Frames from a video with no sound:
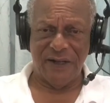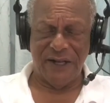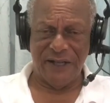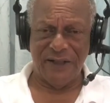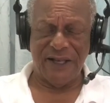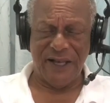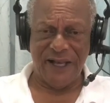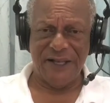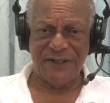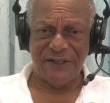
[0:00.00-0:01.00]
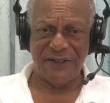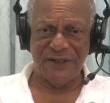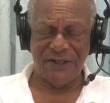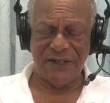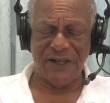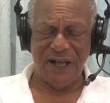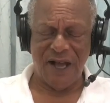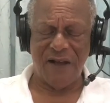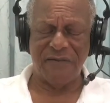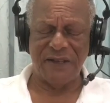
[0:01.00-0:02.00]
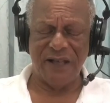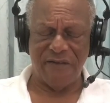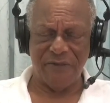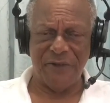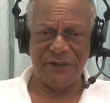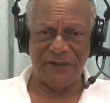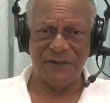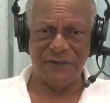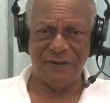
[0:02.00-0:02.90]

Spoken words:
in the case of governments?